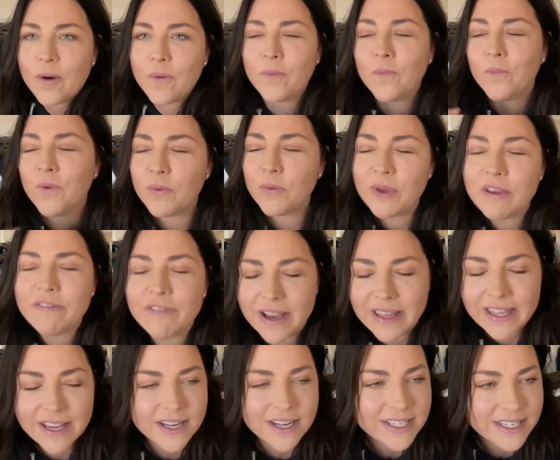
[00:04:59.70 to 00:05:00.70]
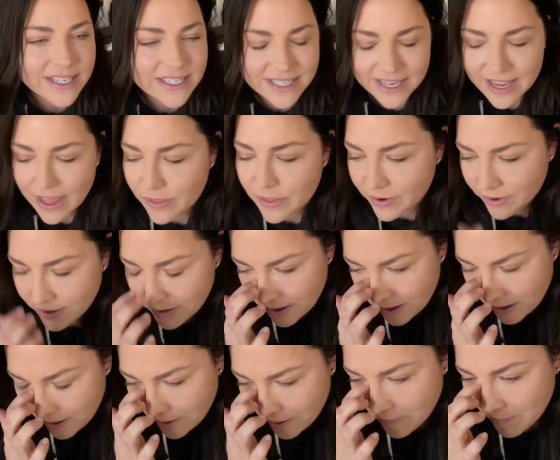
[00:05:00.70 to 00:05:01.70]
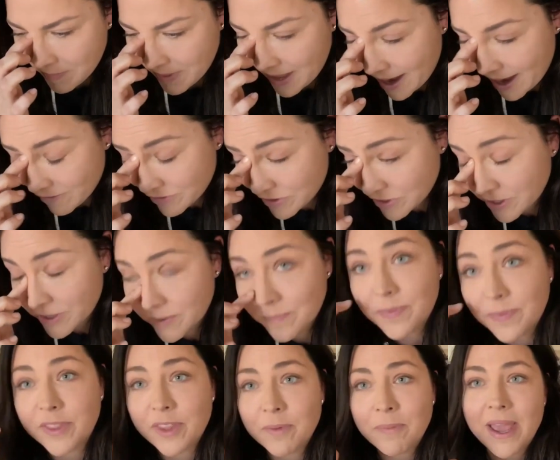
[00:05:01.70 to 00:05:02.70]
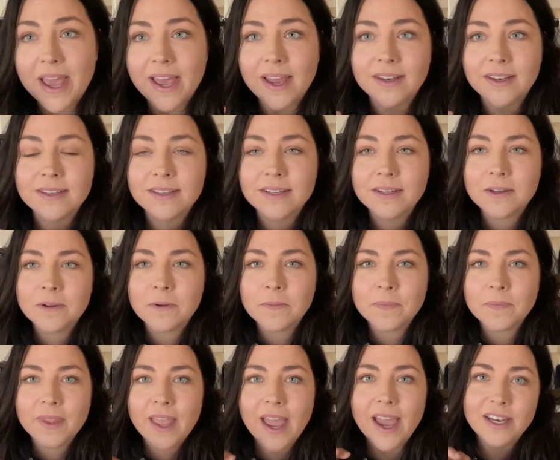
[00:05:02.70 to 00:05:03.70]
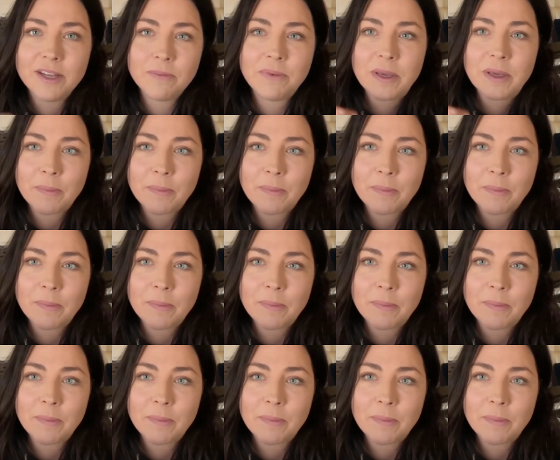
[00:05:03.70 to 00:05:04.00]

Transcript: When we finally got to get together after the band had to be